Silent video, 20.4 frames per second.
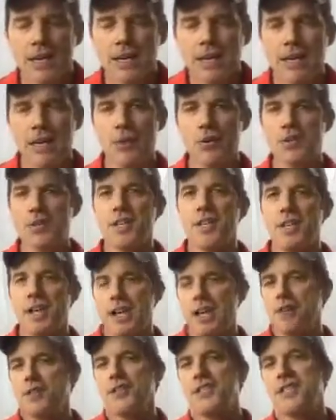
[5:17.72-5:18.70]
here's
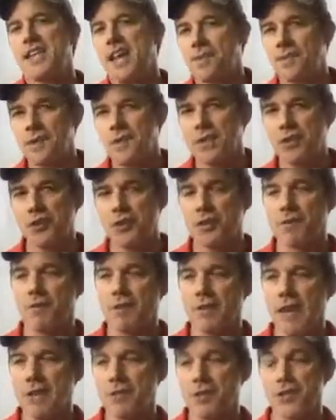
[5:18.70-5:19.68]
the definition of
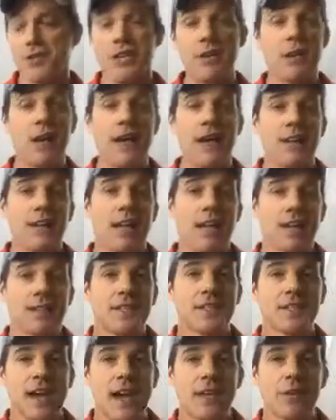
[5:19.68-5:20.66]
leverage. And like
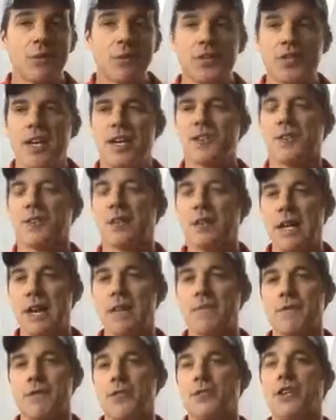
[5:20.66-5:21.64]
the title says,
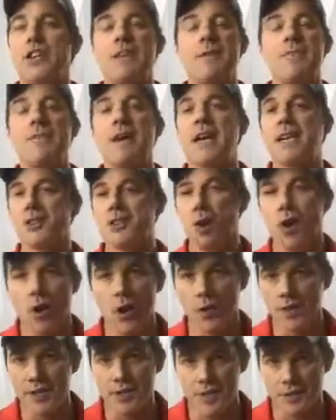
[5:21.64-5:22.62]
leverage, it makes
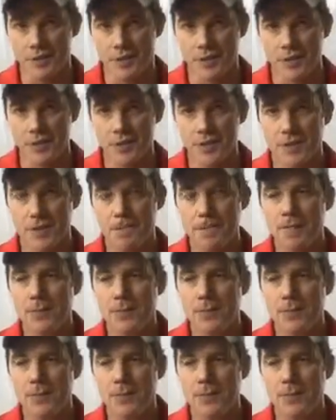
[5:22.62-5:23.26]
all the difference.